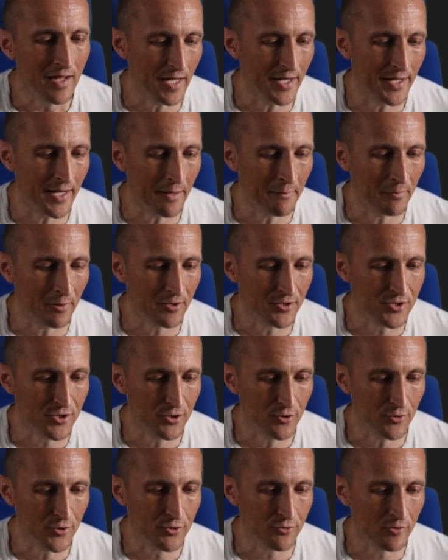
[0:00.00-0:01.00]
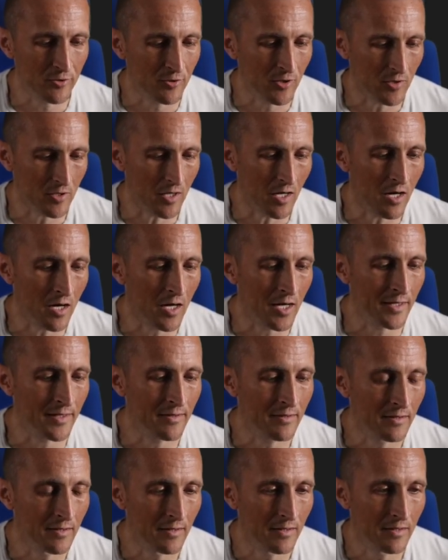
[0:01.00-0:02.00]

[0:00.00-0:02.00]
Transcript: number to true or on,